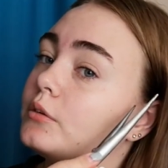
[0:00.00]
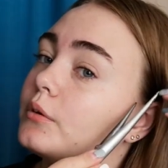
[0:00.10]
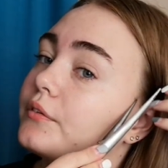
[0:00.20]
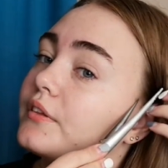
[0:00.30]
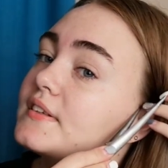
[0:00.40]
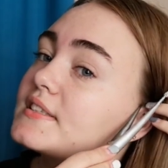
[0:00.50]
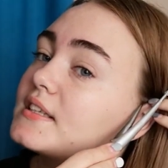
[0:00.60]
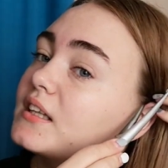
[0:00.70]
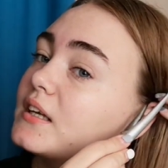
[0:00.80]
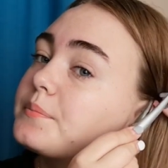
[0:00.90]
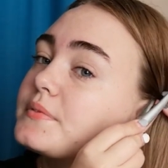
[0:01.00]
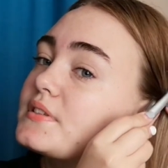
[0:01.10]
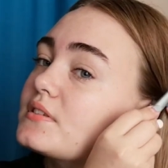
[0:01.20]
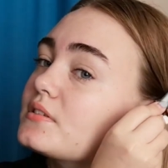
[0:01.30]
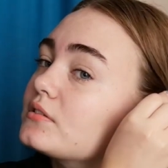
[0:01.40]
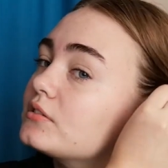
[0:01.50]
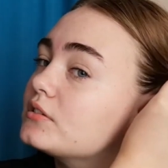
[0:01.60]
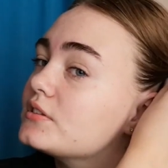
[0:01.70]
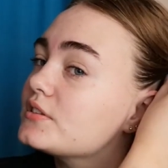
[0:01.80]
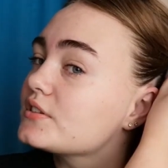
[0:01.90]
with these clips
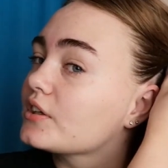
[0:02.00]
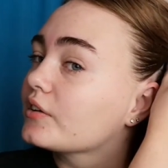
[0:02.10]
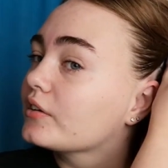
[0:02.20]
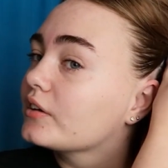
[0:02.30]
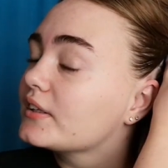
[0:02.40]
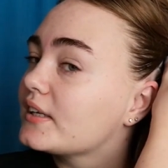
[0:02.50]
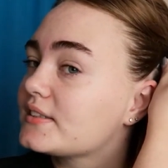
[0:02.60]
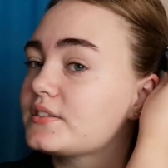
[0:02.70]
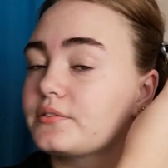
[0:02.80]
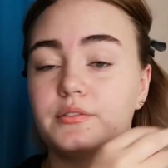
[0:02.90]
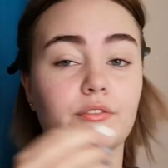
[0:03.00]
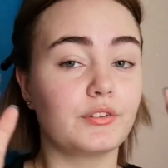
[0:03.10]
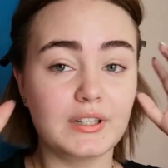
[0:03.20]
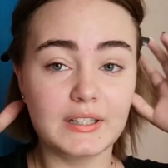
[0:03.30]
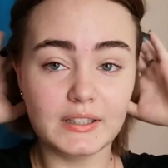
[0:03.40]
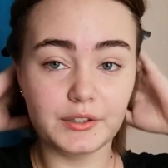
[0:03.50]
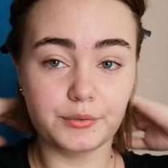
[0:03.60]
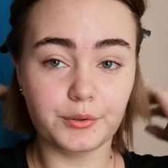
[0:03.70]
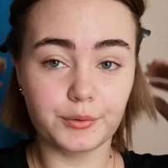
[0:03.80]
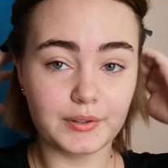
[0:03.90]
so it doesn't really
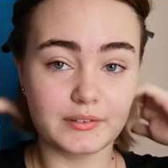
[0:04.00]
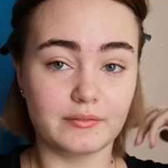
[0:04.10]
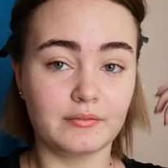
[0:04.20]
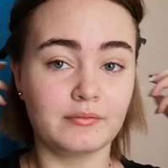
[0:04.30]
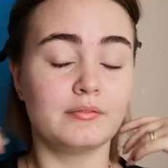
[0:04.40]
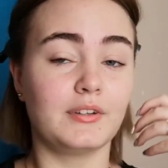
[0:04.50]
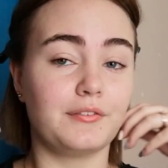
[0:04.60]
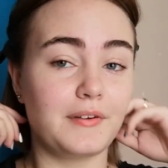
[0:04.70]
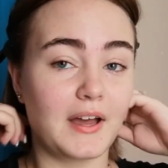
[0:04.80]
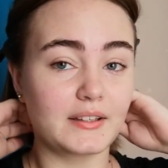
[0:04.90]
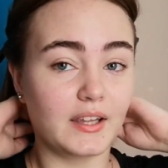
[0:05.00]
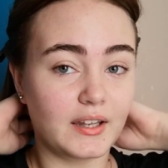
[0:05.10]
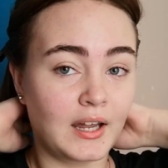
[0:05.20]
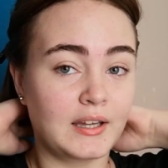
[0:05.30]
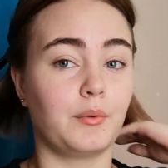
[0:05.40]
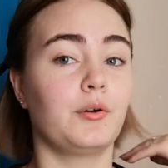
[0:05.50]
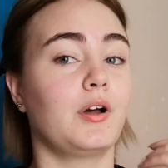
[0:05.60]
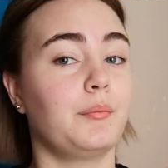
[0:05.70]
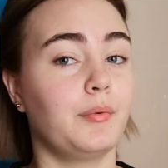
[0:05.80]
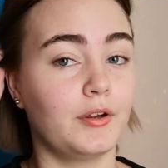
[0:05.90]
ruin the fact that I
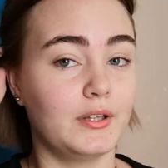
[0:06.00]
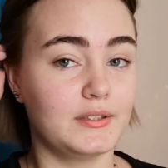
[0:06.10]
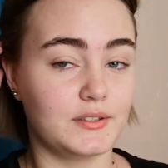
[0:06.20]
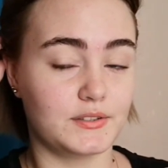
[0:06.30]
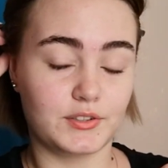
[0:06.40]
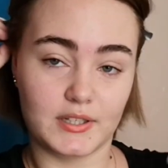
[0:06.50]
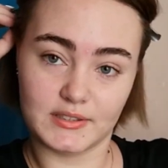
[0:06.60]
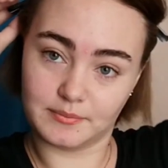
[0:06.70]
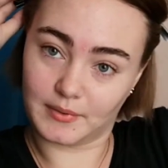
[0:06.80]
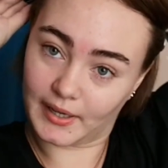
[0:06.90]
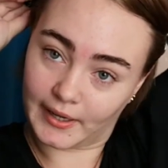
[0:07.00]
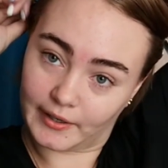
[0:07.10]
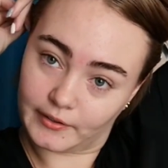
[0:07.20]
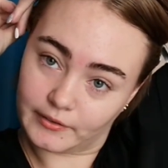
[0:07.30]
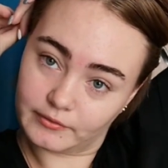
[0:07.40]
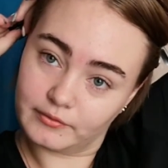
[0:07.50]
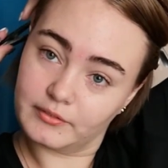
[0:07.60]
woke up early to straighten my hair.